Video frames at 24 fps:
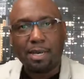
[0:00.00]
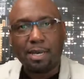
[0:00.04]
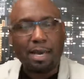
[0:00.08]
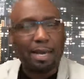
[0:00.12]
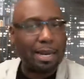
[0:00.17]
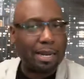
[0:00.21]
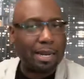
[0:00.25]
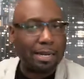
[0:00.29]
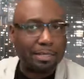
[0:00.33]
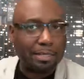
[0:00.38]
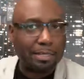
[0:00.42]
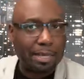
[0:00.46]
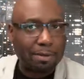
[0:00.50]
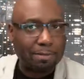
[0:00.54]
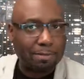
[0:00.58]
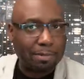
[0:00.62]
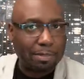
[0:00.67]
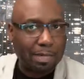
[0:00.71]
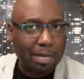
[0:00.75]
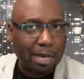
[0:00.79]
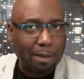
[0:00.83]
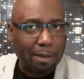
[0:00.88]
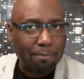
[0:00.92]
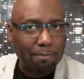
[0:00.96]
and at the same
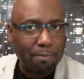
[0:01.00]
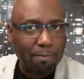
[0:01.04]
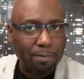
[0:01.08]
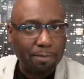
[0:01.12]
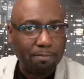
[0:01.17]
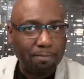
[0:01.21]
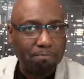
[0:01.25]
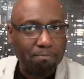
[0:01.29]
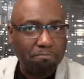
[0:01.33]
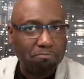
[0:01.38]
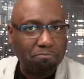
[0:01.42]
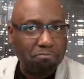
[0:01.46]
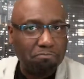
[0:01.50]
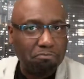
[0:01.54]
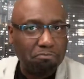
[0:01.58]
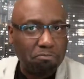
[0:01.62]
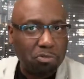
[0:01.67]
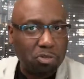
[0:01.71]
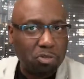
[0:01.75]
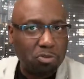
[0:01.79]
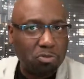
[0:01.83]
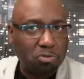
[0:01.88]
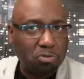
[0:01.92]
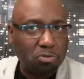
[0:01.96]
time,
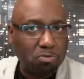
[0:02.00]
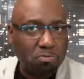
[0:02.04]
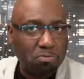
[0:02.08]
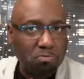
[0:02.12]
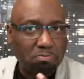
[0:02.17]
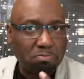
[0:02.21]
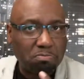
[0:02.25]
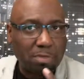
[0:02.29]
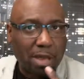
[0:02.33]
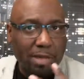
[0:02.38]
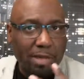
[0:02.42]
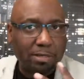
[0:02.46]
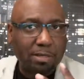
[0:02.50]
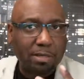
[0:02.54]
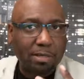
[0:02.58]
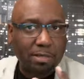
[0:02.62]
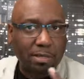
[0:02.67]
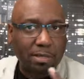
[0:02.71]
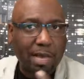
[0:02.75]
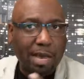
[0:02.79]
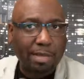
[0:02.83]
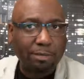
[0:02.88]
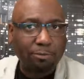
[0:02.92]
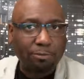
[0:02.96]
you
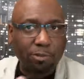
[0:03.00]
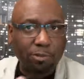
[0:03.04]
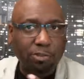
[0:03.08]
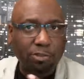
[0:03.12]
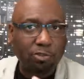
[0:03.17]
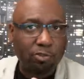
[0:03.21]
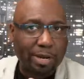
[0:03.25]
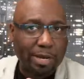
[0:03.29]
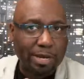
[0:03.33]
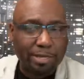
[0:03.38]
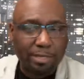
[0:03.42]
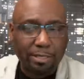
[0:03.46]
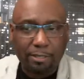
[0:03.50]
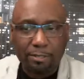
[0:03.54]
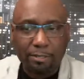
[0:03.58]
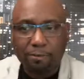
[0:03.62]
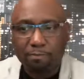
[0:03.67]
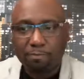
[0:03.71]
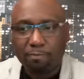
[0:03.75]
exercise restraint.